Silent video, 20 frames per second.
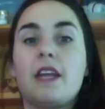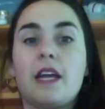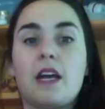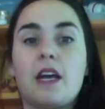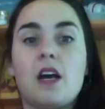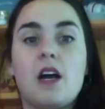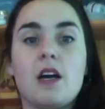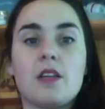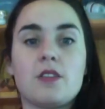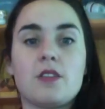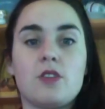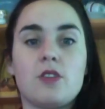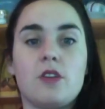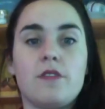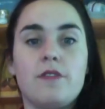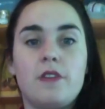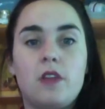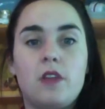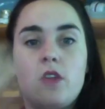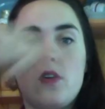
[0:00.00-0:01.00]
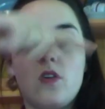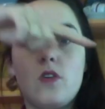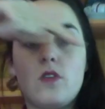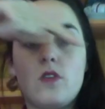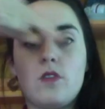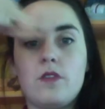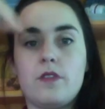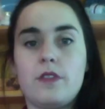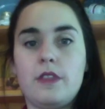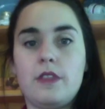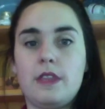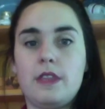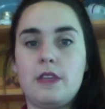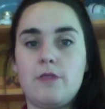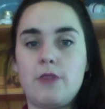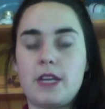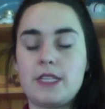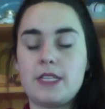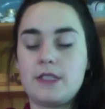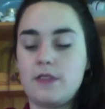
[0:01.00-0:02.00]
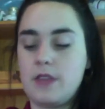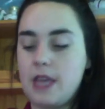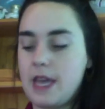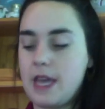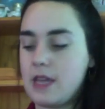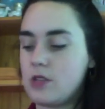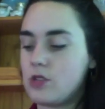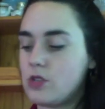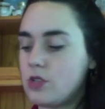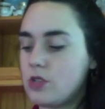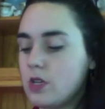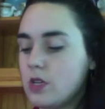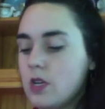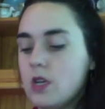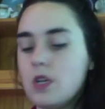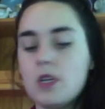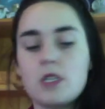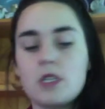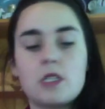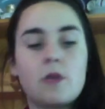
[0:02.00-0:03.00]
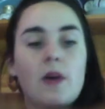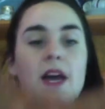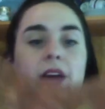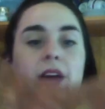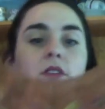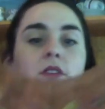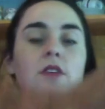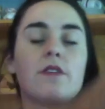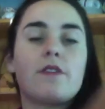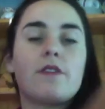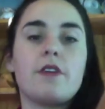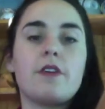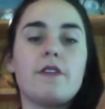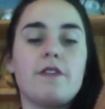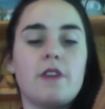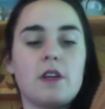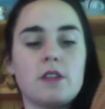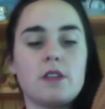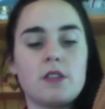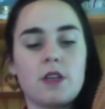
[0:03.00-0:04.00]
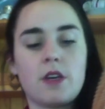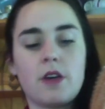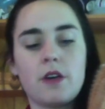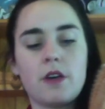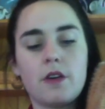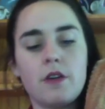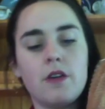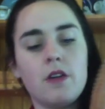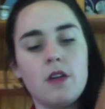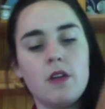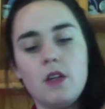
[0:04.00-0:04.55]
I cast off along the rest of the edge. So I haven't got very far to go.